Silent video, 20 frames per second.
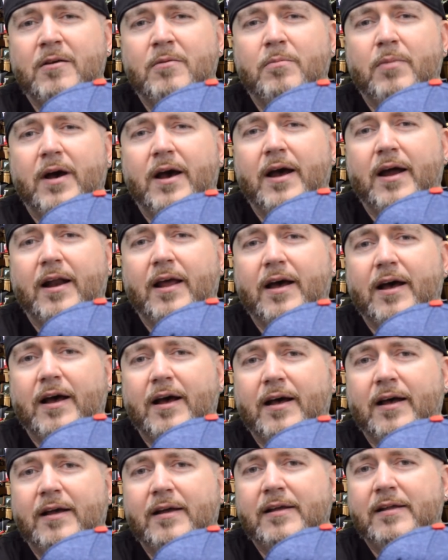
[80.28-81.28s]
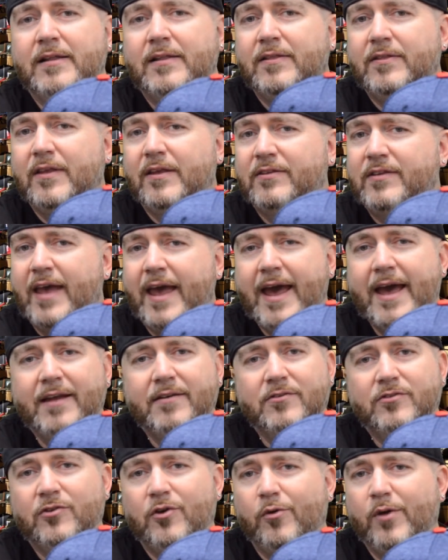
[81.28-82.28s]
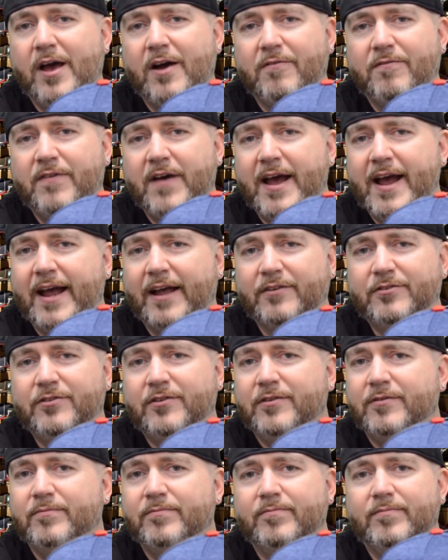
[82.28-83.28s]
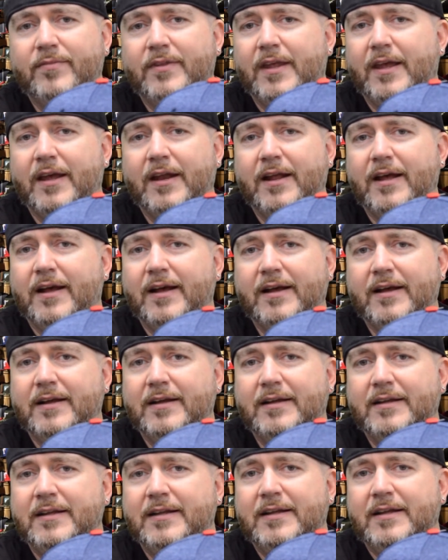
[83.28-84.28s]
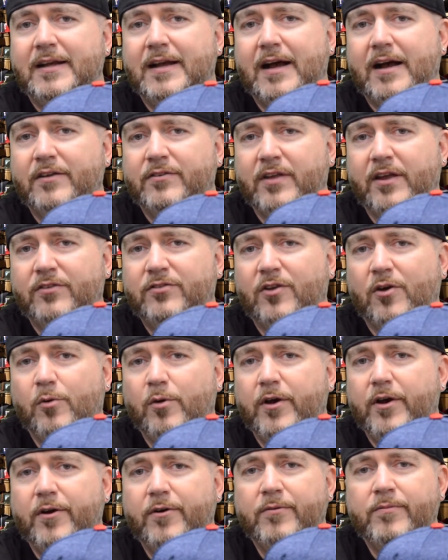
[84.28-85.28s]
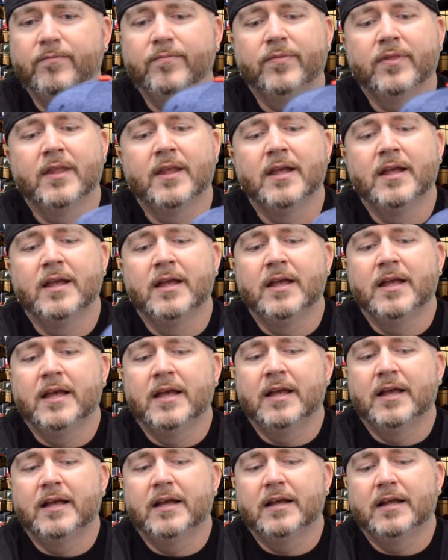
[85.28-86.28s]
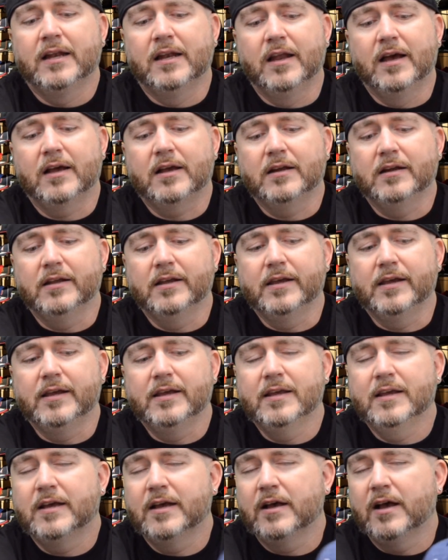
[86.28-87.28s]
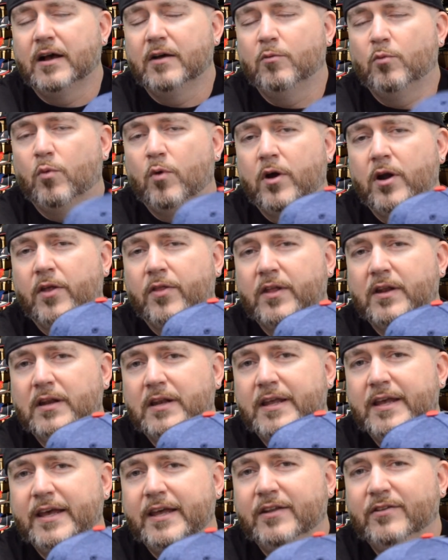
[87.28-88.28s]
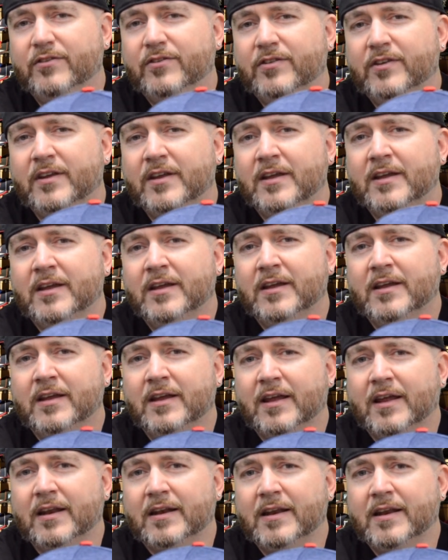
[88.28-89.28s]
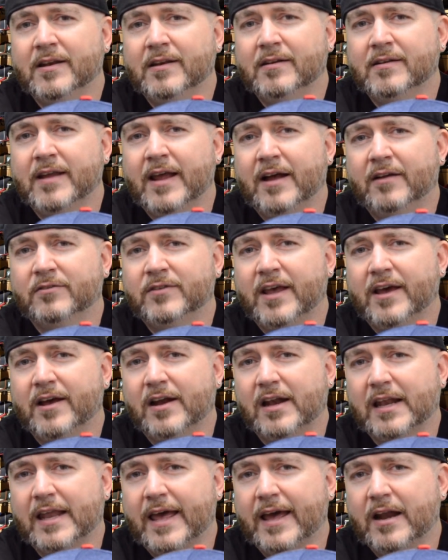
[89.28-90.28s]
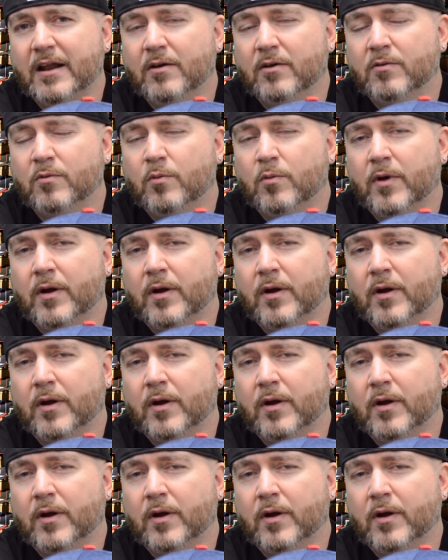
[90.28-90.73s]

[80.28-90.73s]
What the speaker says: But this hat sold out fast, and I was SOL. Luckily, one of the LIDS in downtown Atlanta